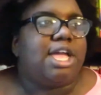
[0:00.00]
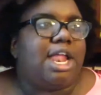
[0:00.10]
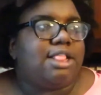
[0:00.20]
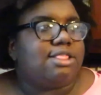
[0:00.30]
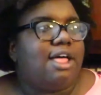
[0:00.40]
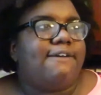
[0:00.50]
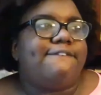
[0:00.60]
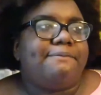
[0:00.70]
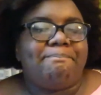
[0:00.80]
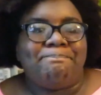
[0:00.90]
I love
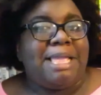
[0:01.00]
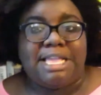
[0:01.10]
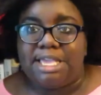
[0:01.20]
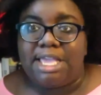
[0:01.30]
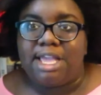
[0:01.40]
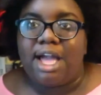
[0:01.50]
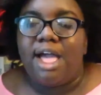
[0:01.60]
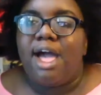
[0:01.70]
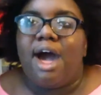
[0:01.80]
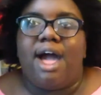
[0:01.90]
baking,
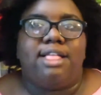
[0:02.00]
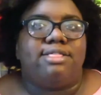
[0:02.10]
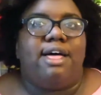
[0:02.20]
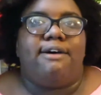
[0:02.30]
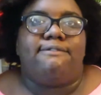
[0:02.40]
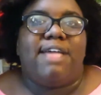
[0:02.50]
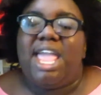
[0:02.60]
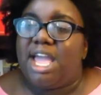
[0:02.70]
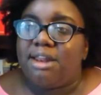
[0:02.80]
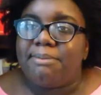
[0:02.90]
I love
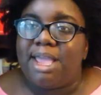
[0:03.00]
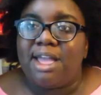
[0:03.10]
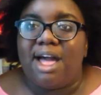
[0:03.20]
anime.